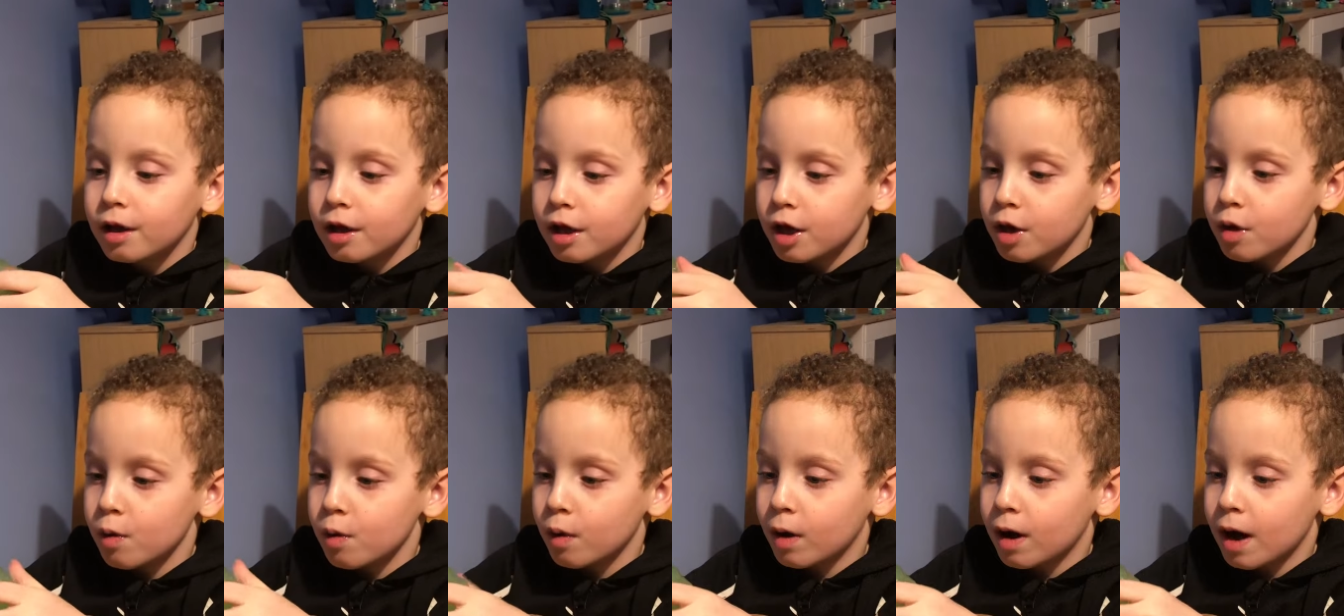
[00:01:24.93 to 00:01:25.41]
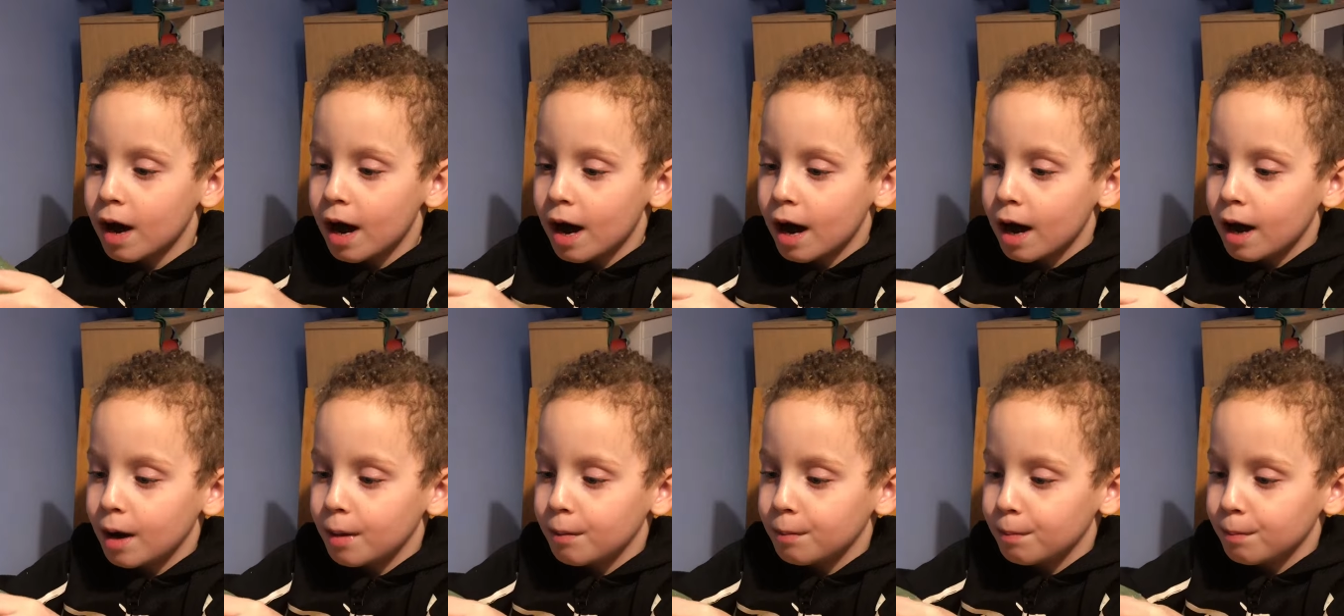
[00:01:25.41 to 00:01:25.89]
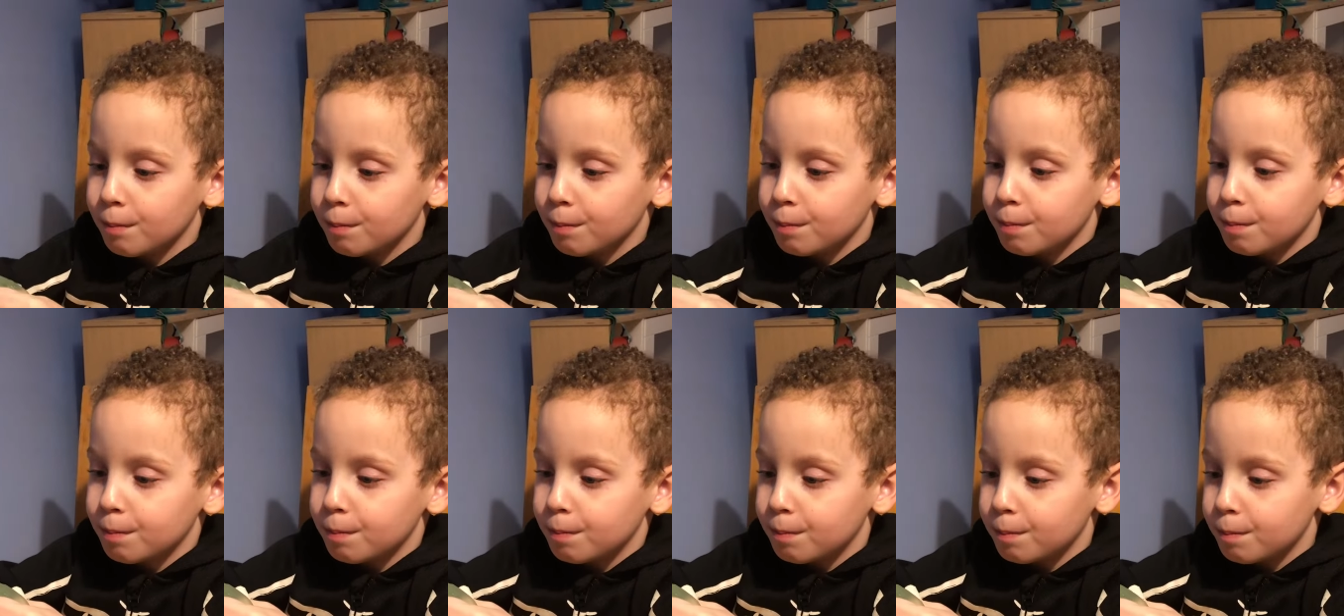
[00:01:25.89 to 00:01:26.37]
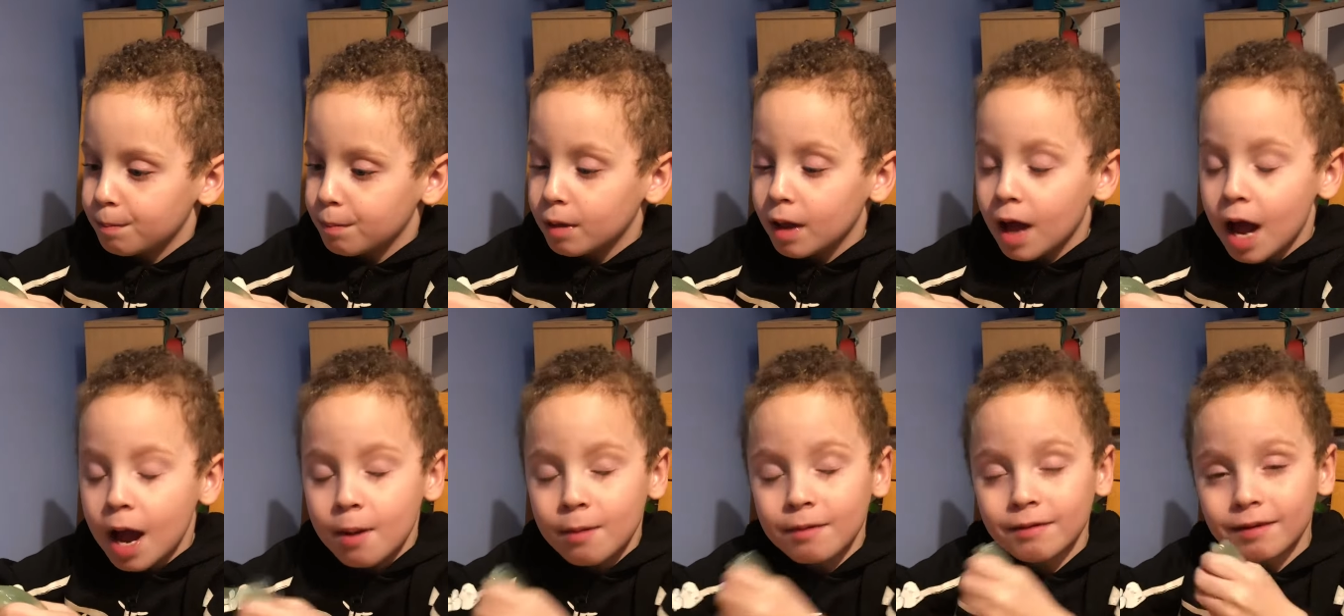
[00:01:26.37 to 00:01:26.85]
you can play
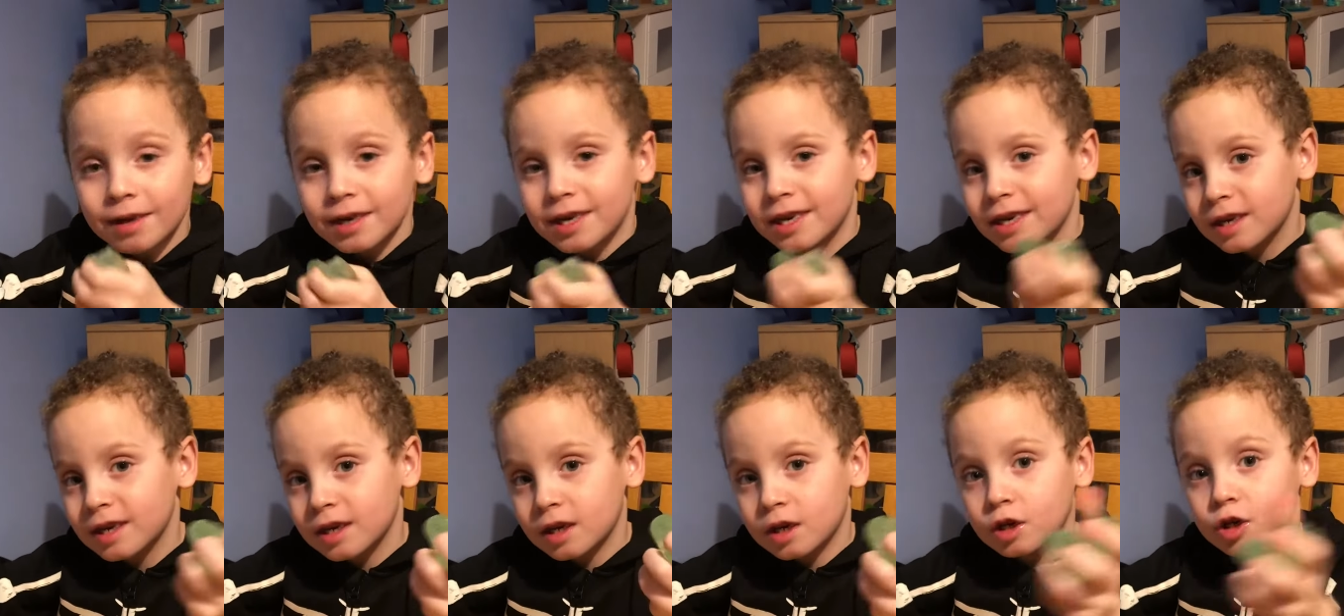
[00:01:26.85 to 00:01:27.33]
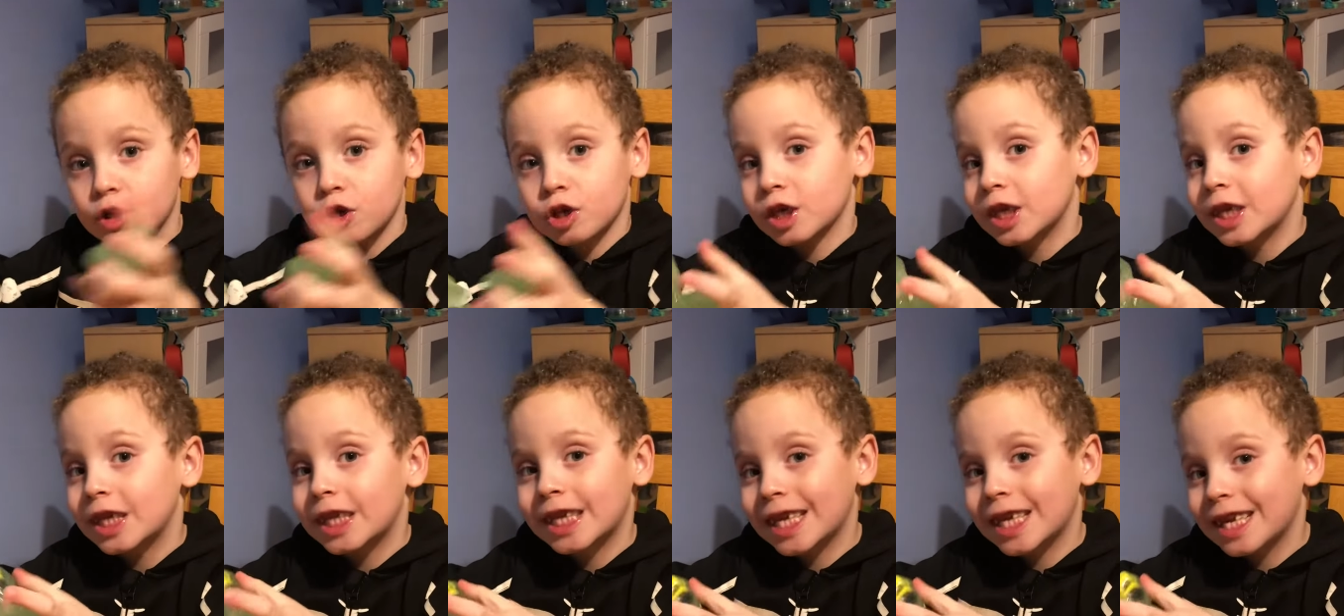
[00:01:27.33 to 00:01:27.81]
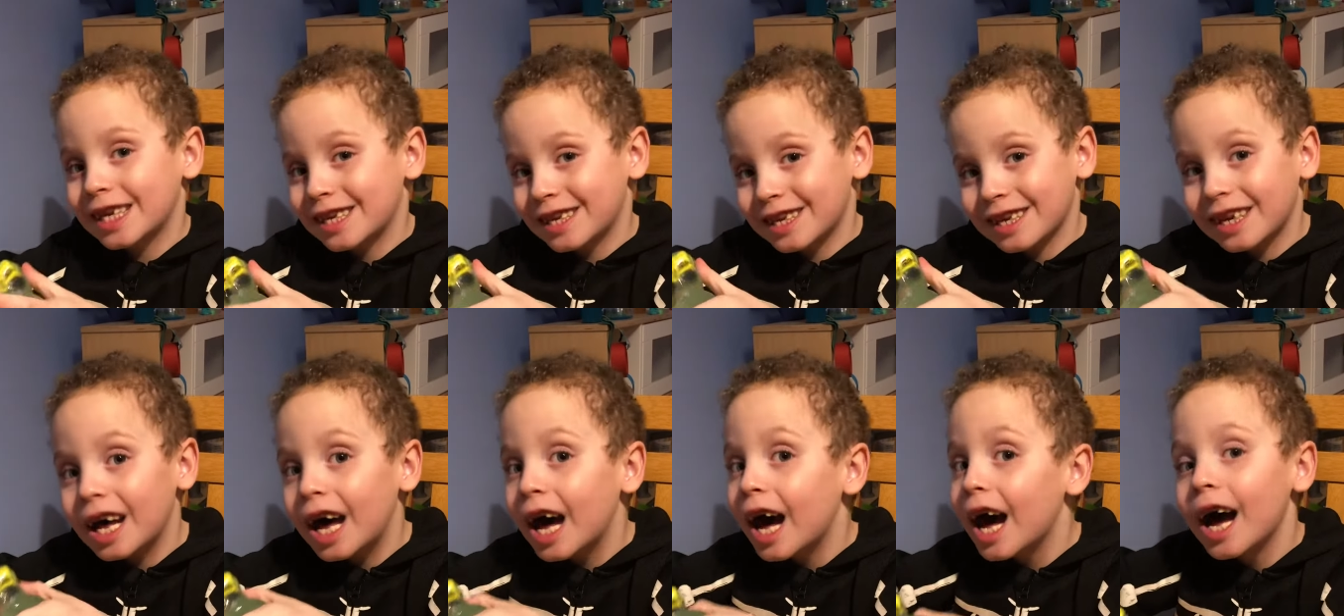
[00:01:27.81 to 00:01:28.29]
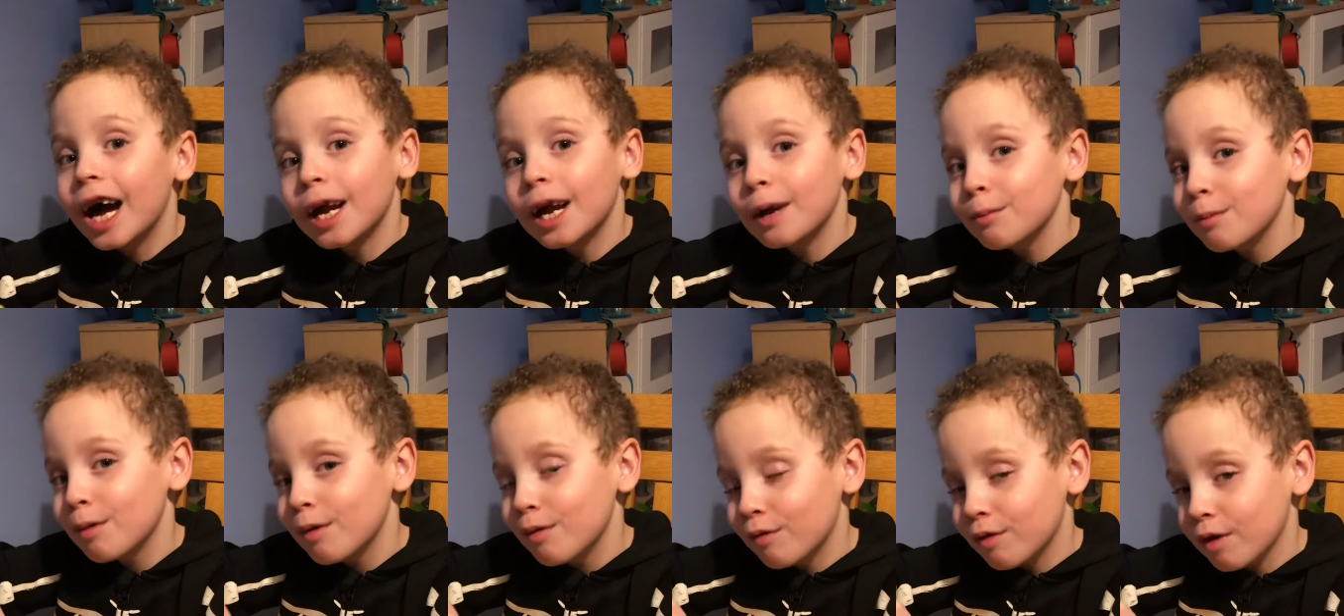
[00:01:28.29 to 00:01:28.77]
with this, just the slime
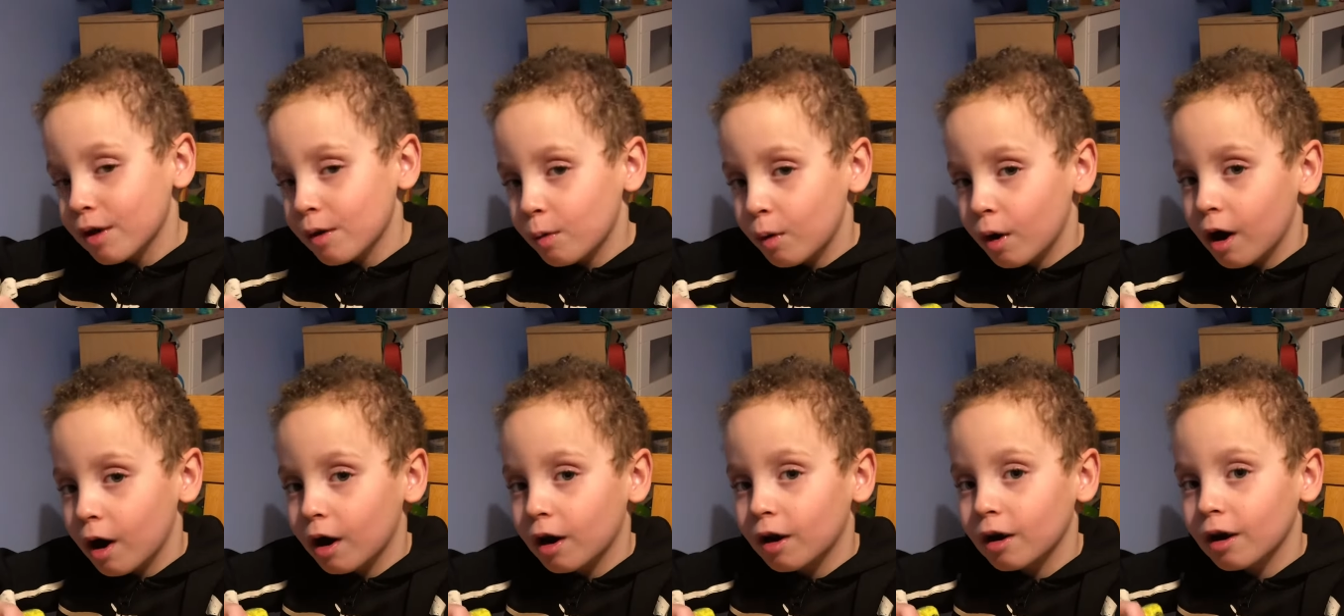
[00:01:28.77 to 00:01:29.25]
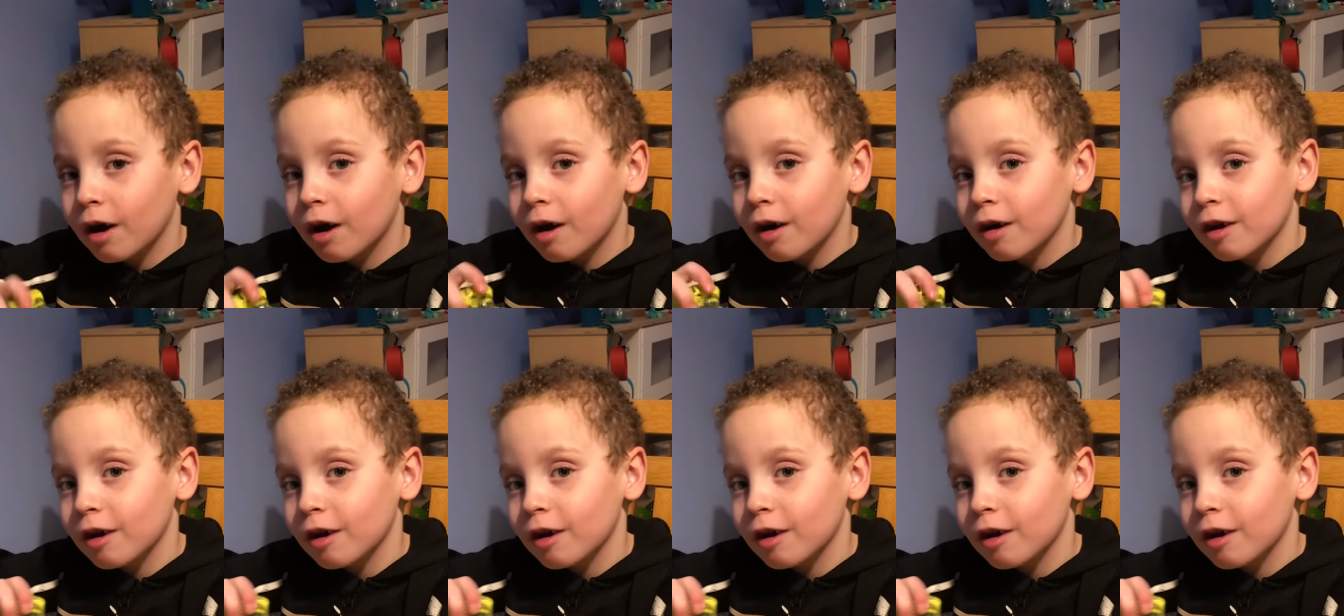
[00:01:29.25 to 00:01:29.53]
if you want